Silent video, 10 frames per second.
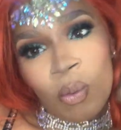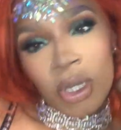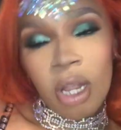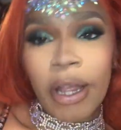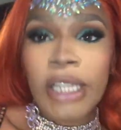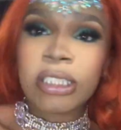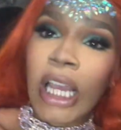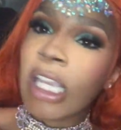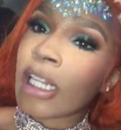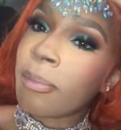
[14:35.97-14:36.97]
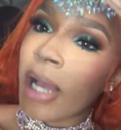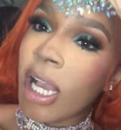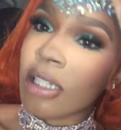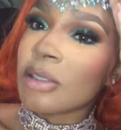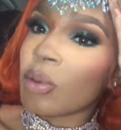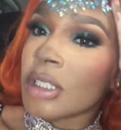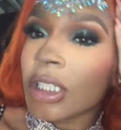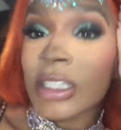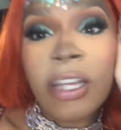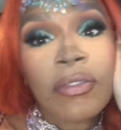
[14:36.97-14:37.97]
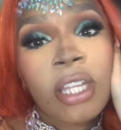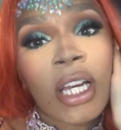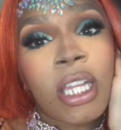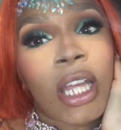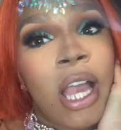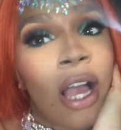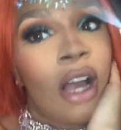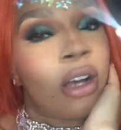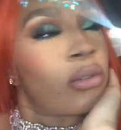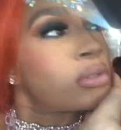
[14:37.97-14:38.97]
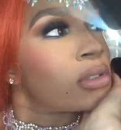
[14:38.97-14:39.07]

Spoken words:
We are at Jack in the Box. We just left the honey house.